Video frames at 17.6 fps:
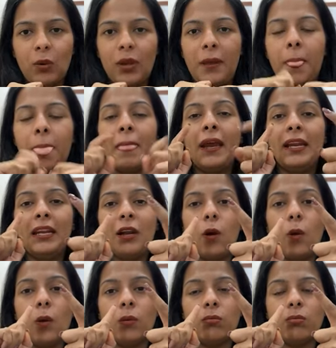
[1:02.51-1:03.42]
Okay,
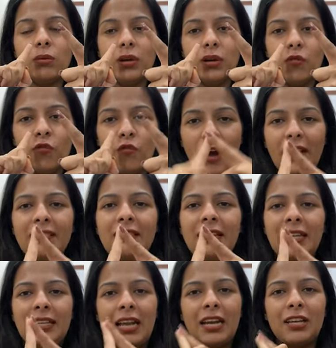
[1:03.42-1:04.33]
now one
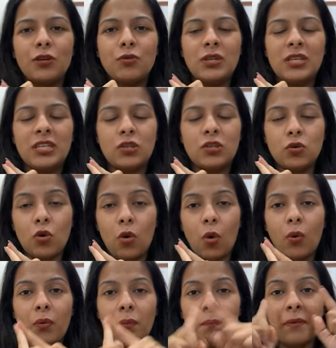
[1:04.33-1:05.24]
thing that you need to
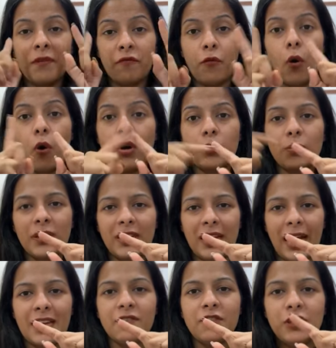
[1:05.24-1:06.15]
know before we
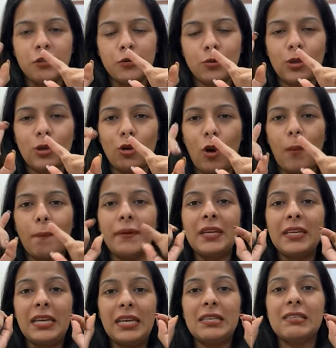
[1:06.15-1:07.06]
dive into the
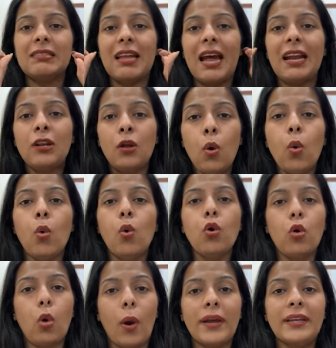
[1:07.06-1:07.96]
topic is that
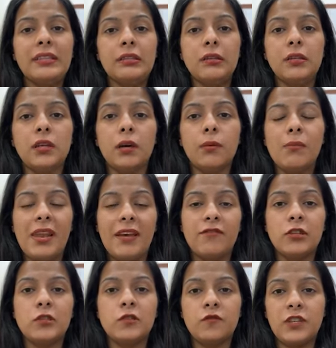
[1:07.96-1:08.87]
who coined the term
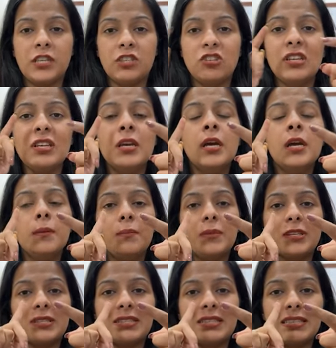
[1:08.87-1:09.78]
levels of teaching,
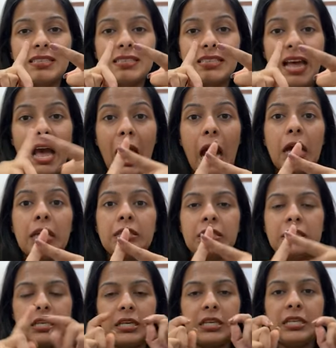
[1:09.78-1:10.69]
because this is
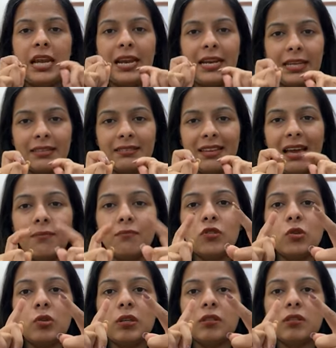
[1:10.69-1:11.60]
asked in NET
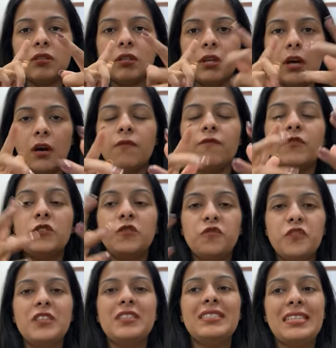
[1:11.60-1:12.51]
exam. So the term
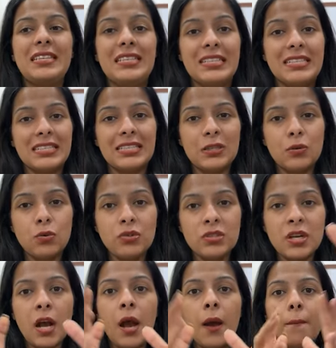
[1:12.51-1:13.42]
was first
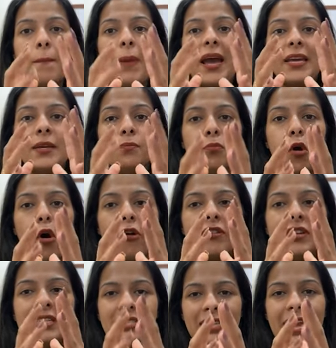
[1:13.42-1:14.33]
introduced by
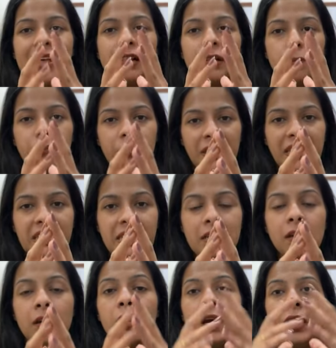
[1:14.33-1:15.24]
Morris L.
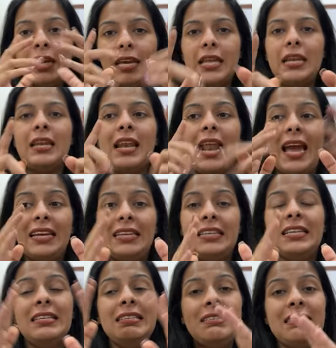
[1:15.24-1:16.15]
Biggie in
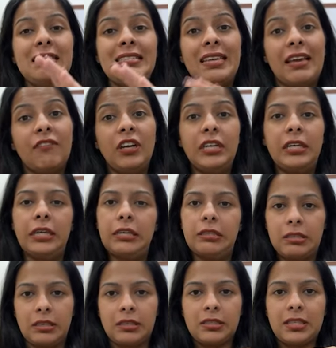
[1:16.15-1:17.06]

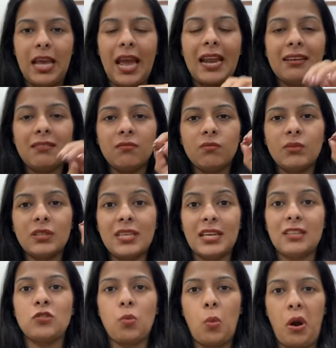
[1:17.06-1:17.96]
1976, and
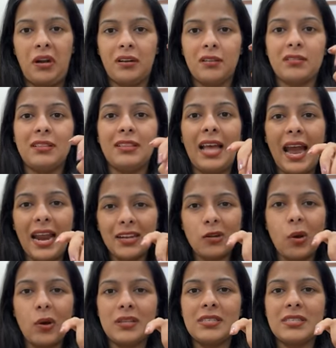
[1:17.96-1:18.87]
guess what,
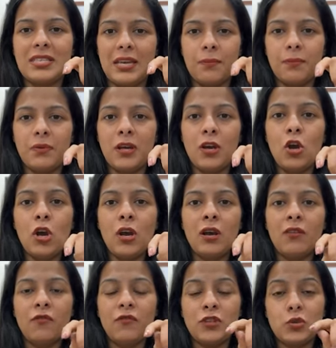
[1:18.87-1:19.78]
that concept,
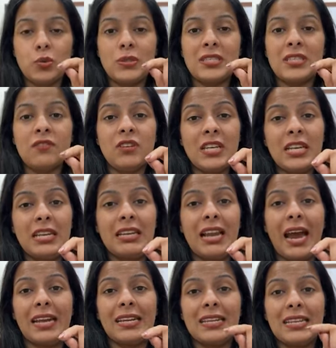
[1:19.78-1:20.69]
which was given
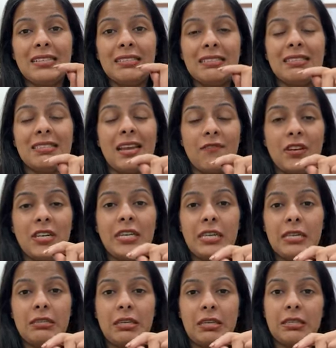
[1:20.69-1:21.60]
in
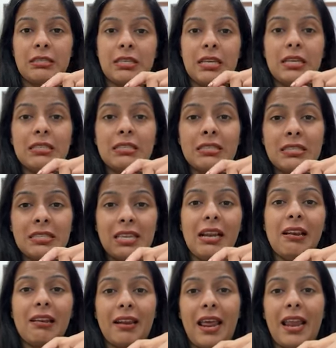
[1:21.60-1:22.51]
1976, is
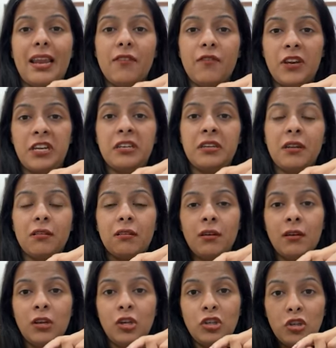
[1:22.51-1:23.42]
still relevant
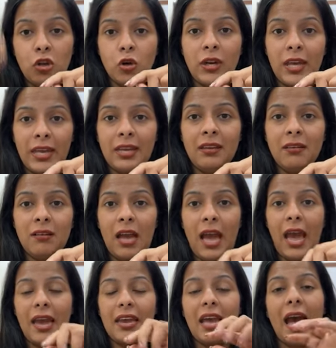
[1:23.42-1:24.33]
today
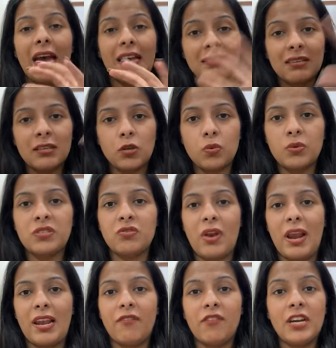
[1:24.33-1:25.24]
as it
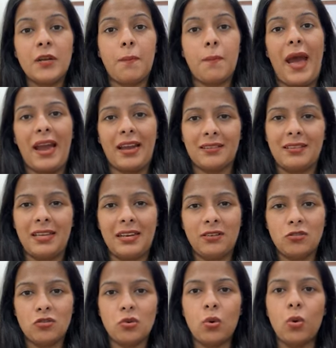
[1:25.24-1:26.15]
was relevant back then.